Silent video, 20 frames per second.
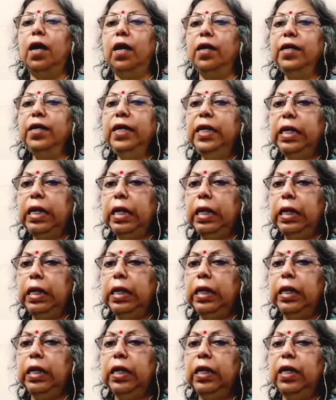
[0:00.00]
needle,
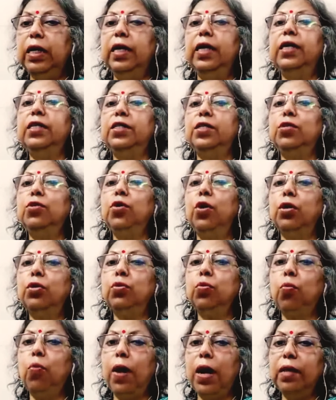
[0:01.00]
it's
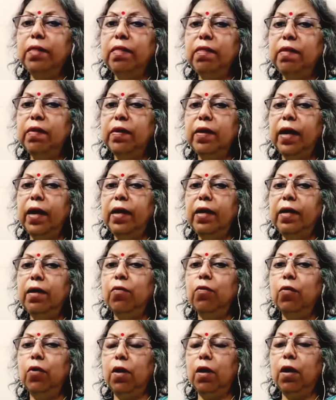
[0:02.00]
not one thread,
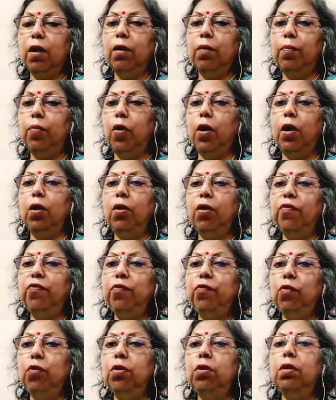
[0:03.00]
a ball of
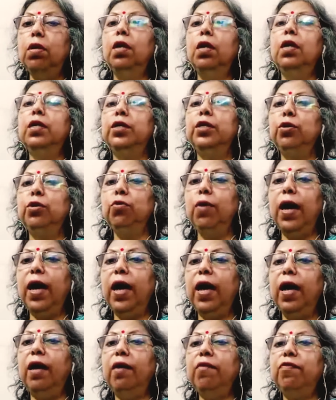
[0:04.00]
wool. You
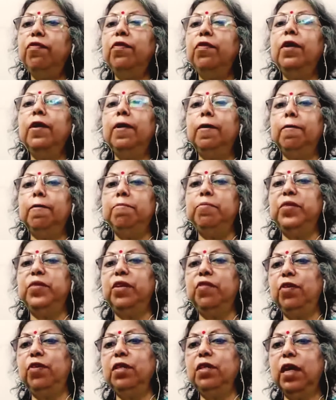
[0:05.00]
have
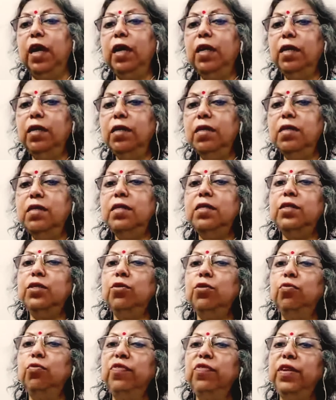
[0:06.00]
different colors,
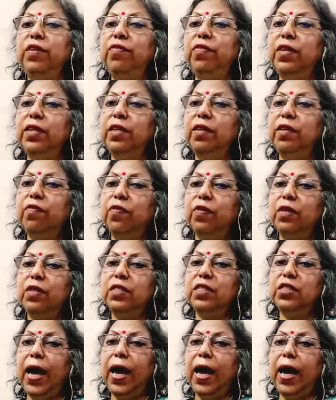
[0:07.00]
you weave in
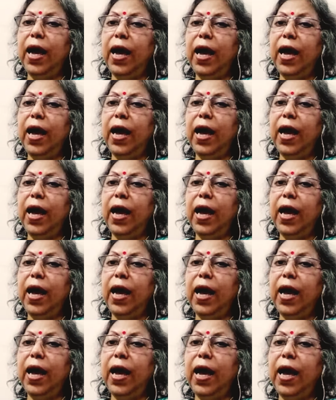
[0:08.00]
different and
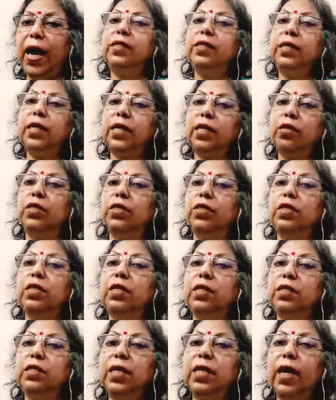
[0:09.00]
technology, the
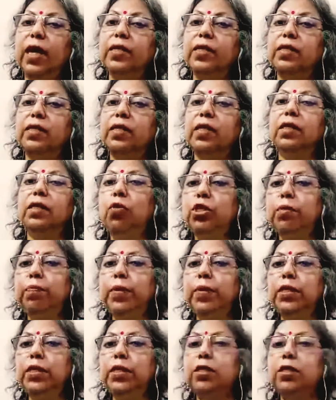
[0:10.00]
science, the motion
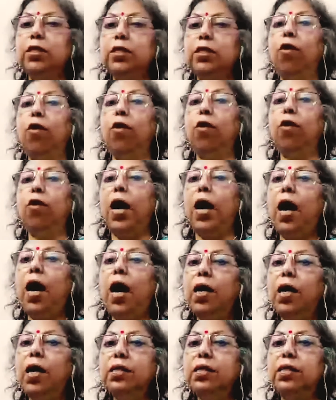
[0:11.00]
picture of
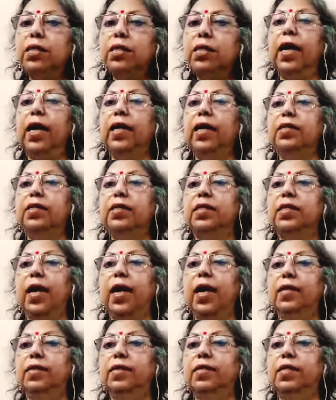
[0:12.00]
arts and
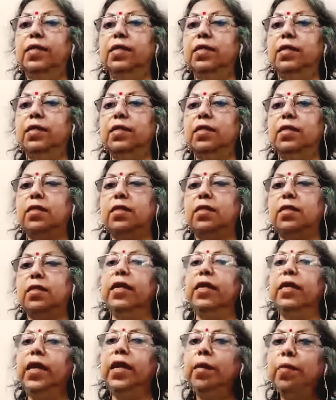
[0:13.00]
sciences
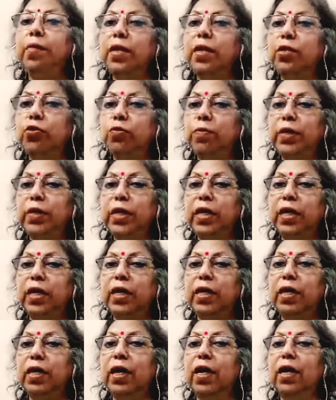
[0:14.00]
came into
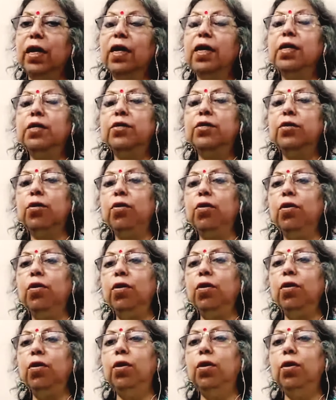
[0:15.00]
being. So